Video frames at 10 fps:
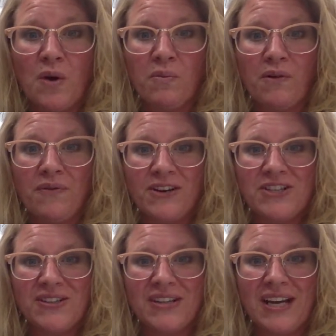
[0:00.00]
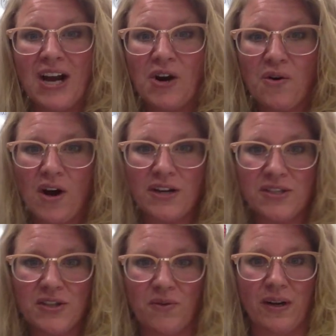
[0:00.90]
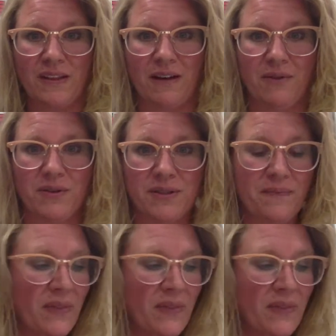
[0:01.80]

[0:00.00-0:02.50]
proficiently across the grade levels.